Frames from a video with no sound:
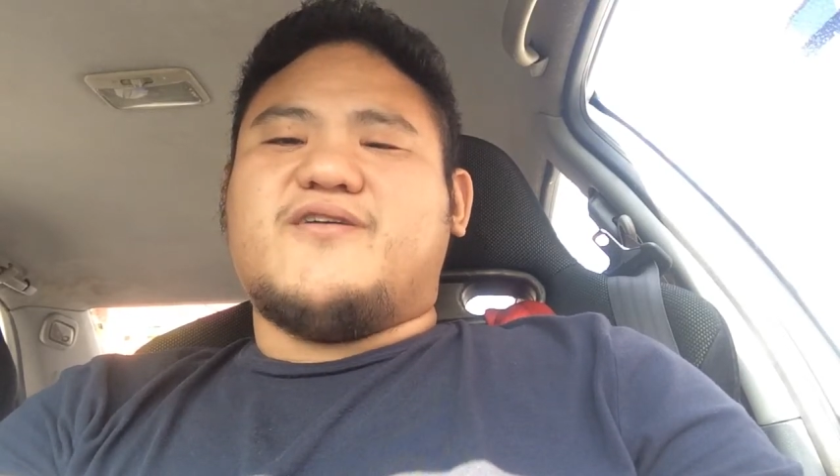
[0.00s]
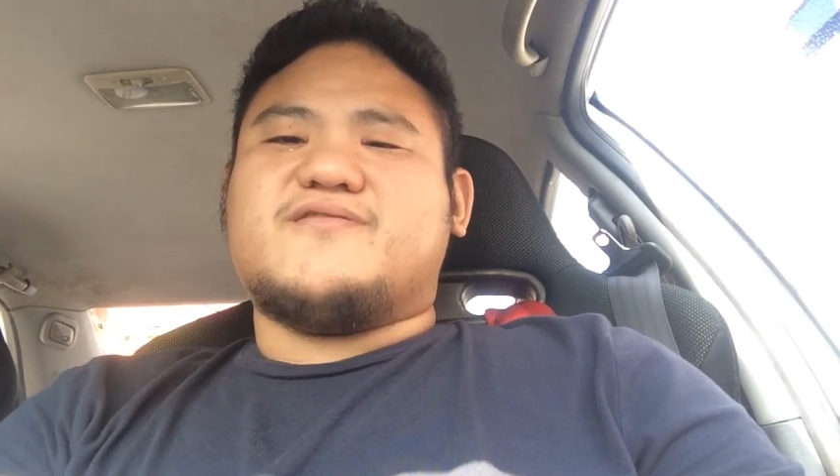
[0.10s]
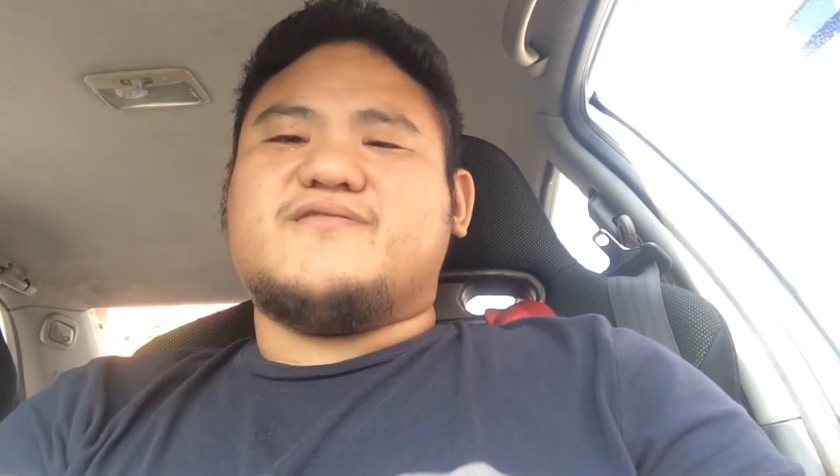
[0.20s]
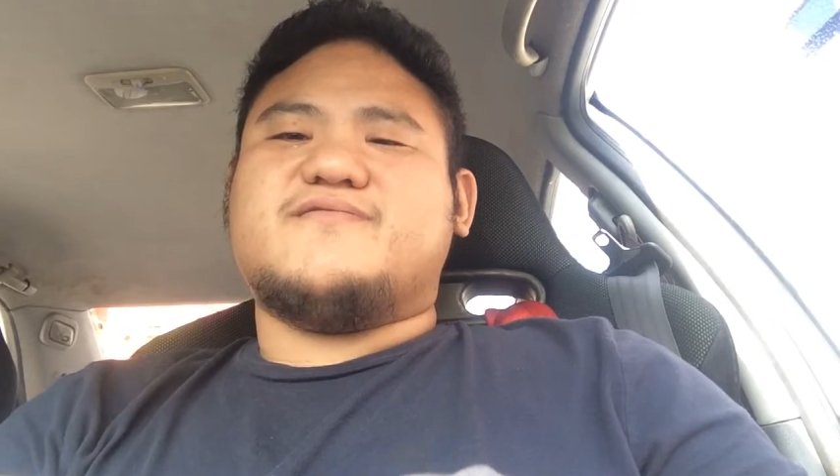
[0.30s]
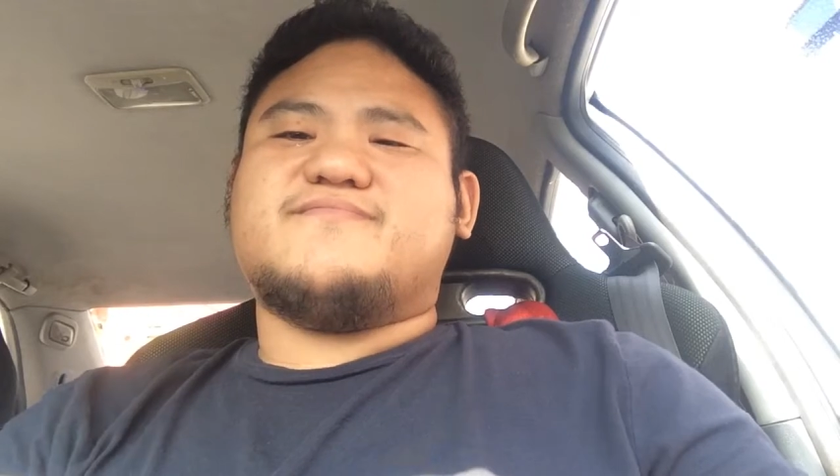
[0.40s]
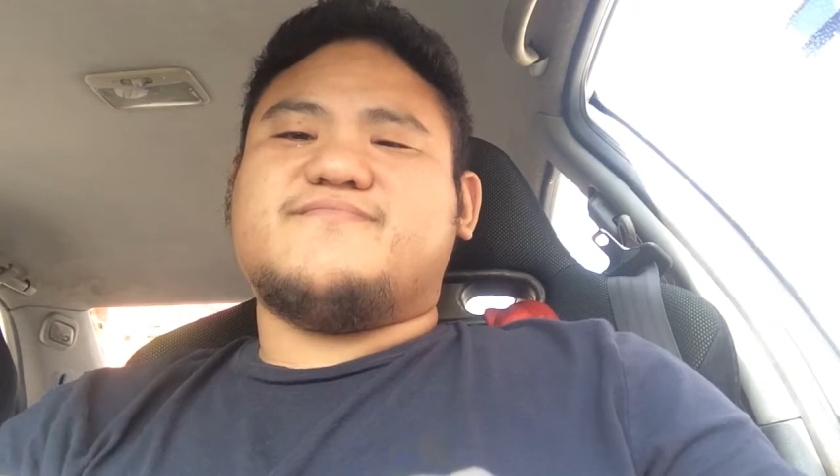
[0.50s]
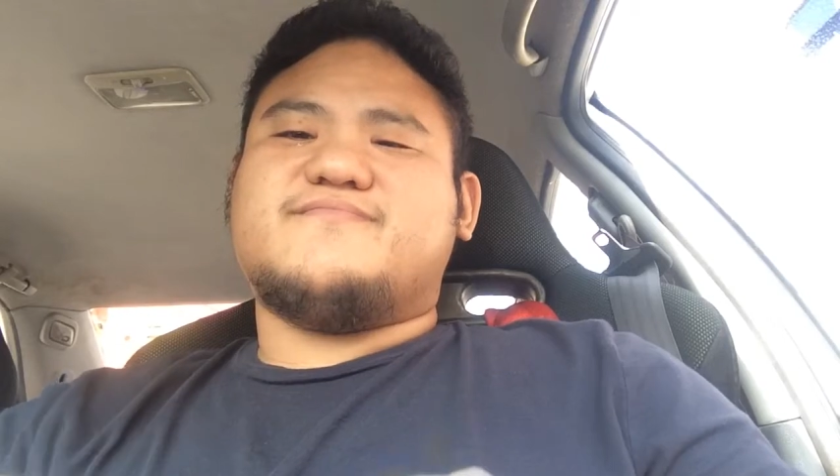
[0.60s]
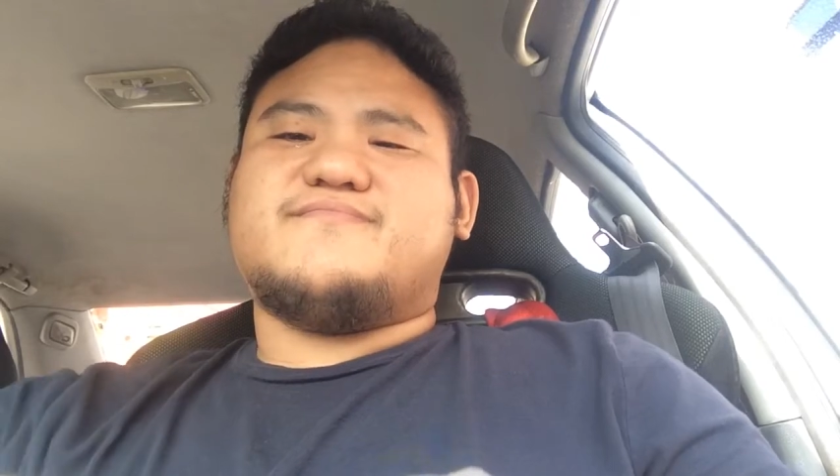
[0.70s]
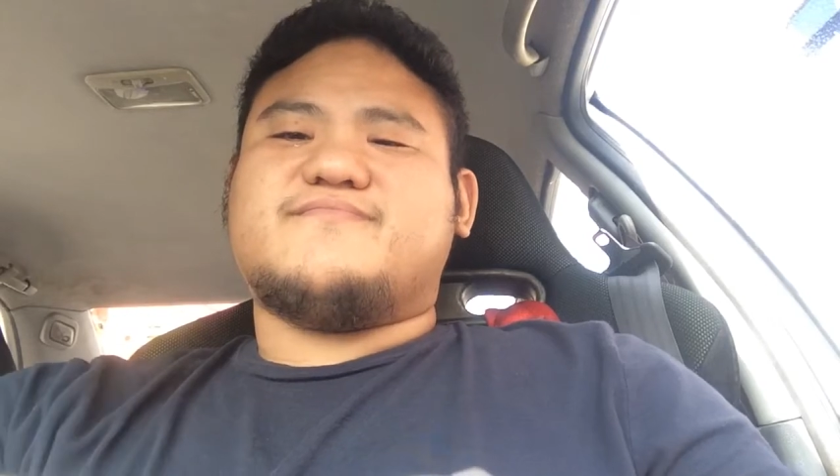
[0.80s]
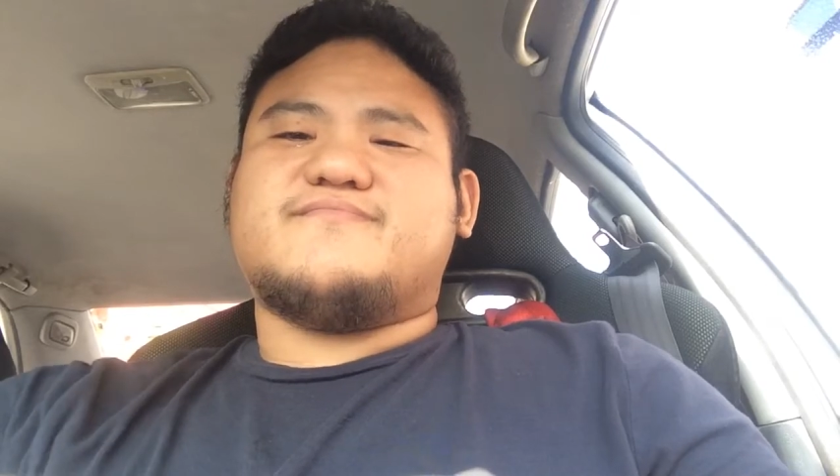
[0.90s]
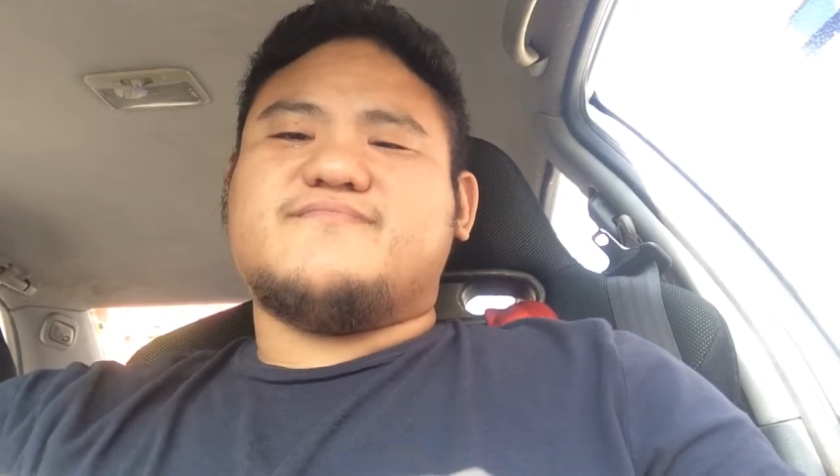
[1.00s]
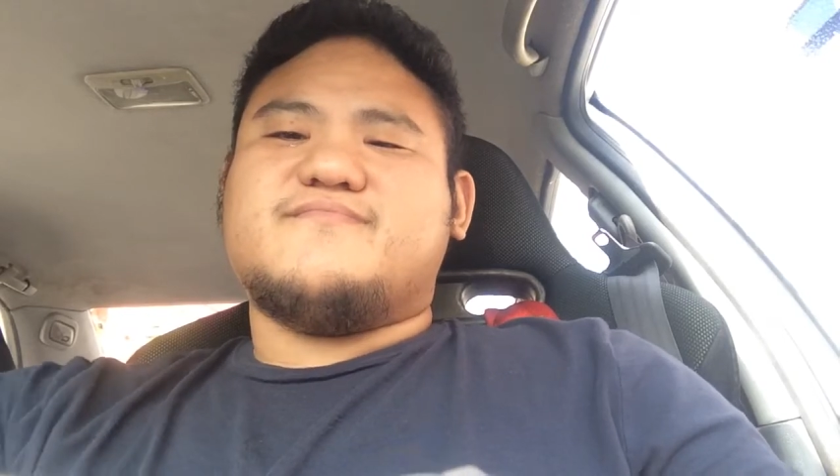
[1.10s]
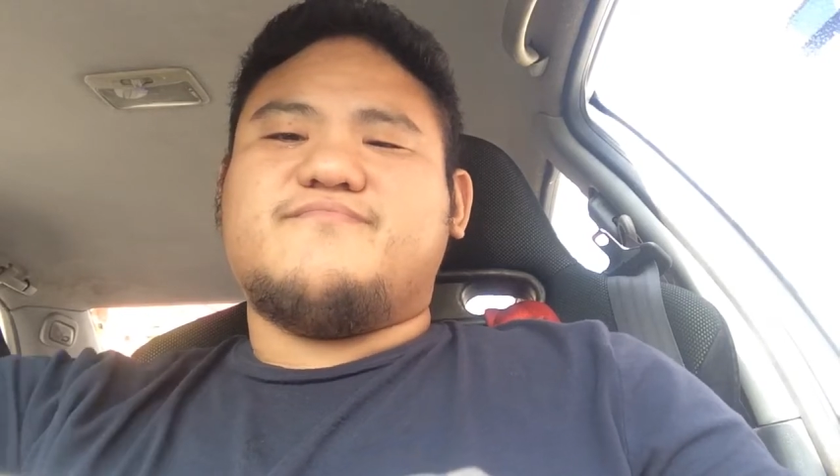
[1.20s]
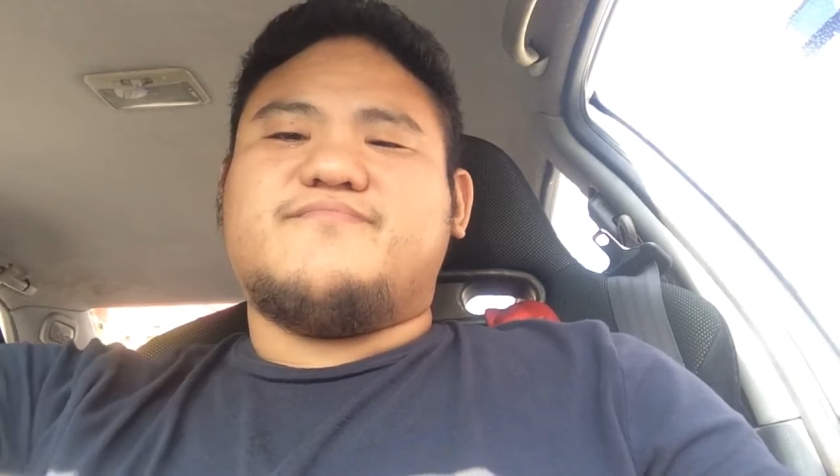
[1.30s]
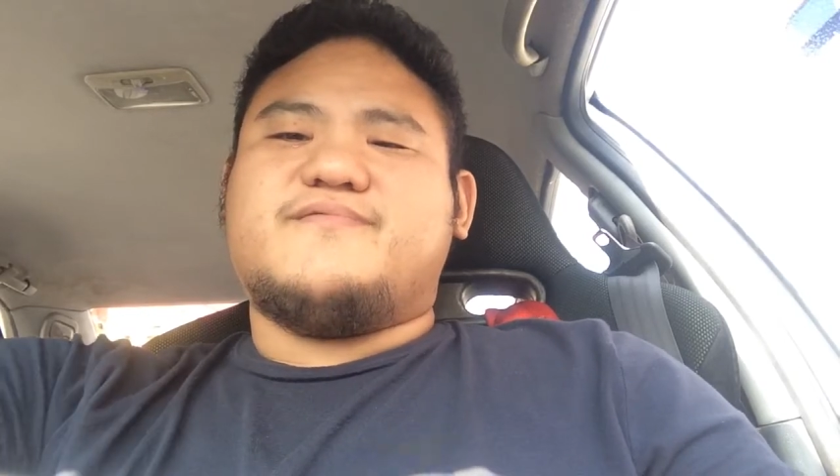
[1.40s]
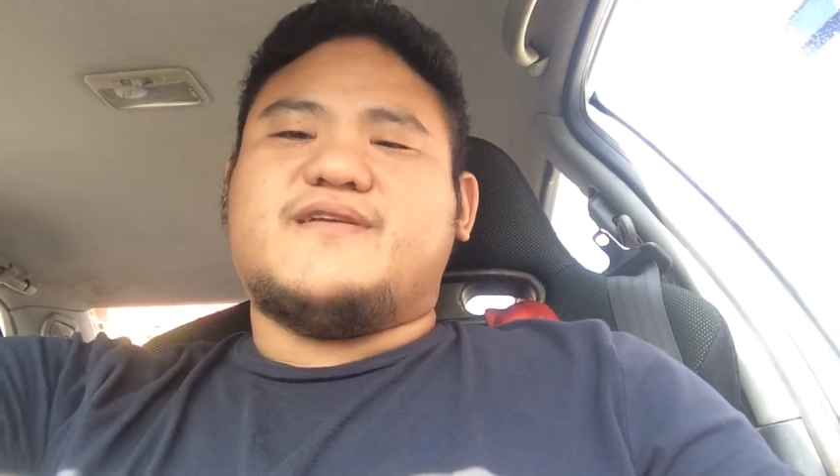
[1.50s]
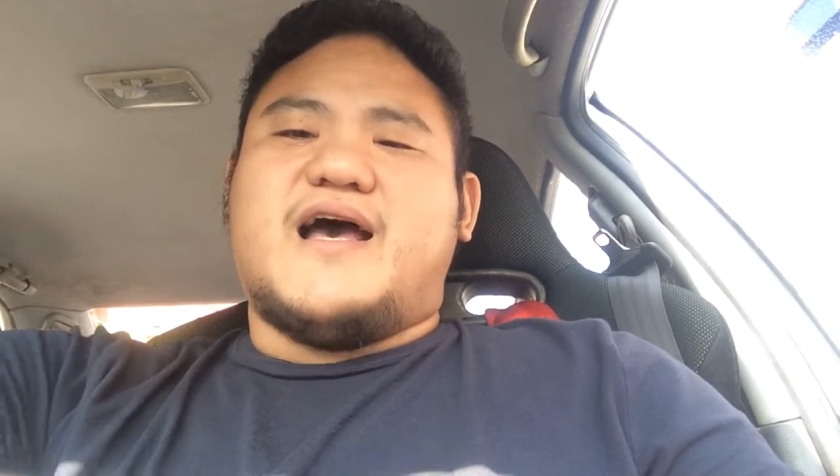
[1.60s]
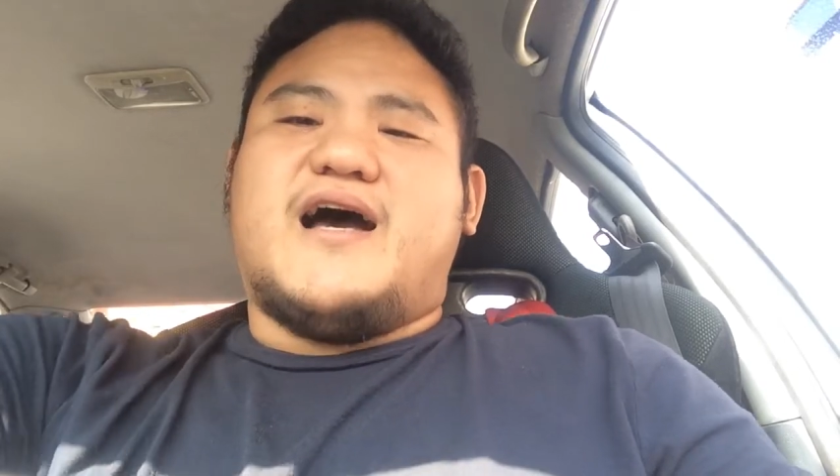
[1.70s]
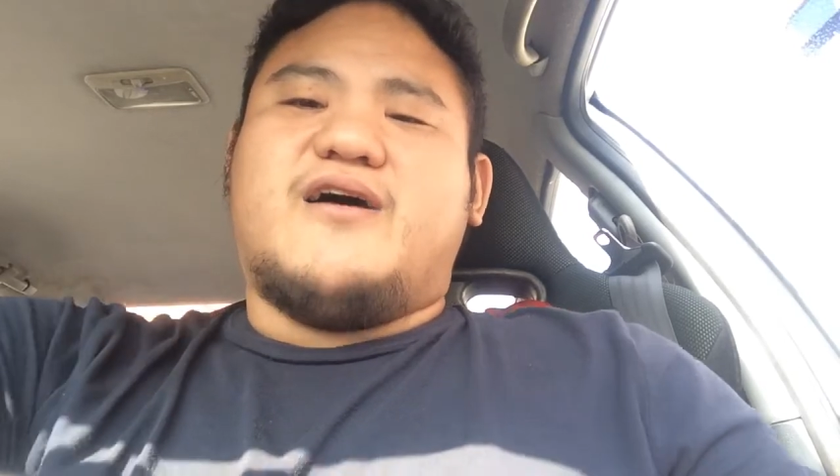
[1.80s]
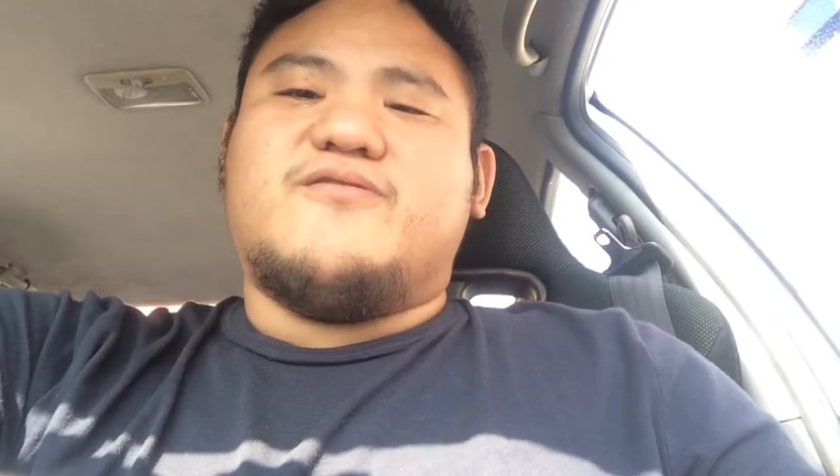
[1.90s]
out.
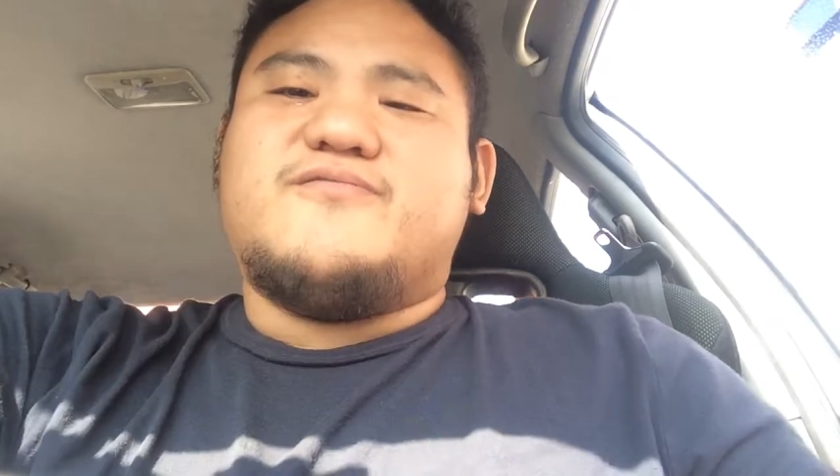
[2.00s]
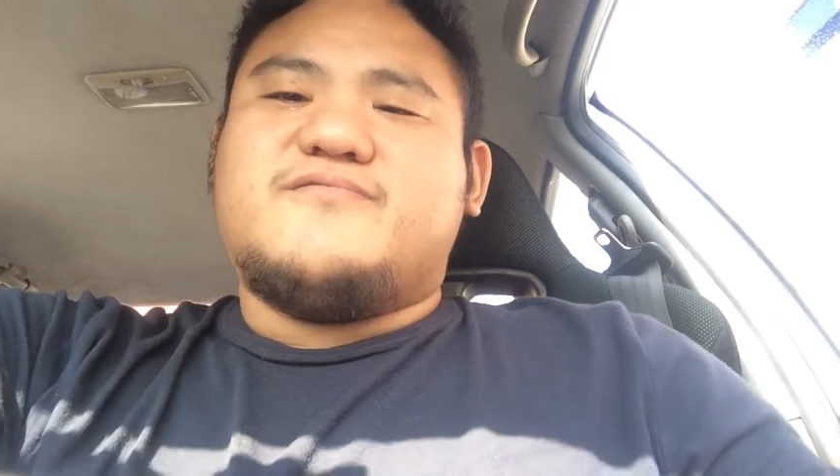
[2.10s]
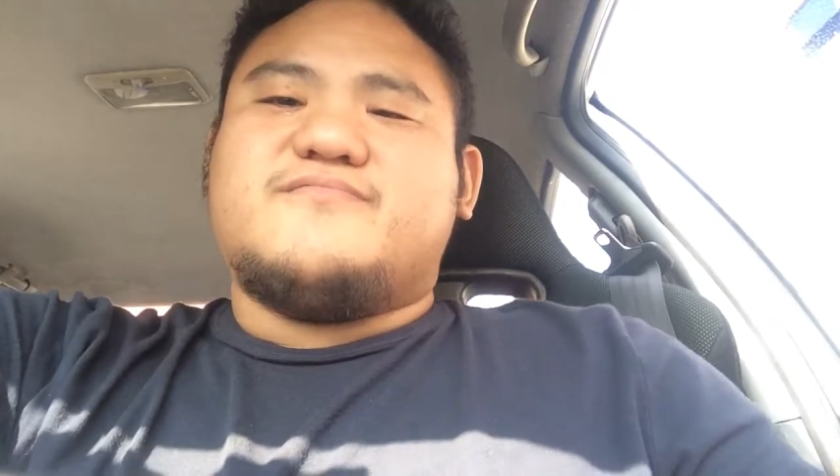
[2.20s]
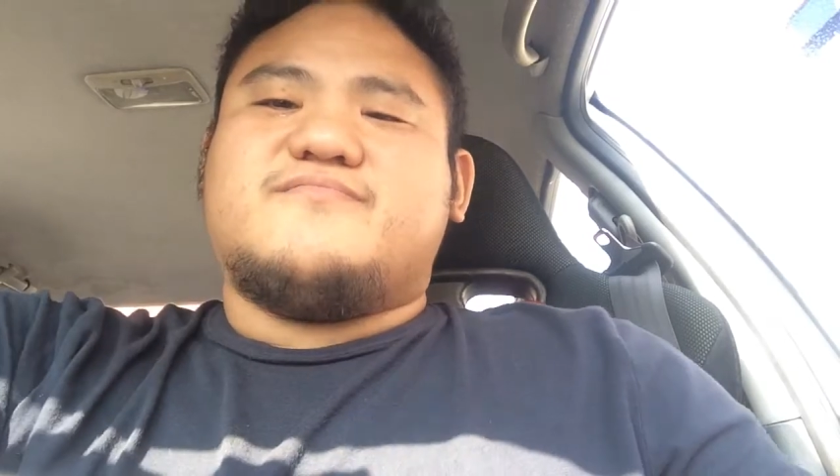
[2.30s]
Ciao.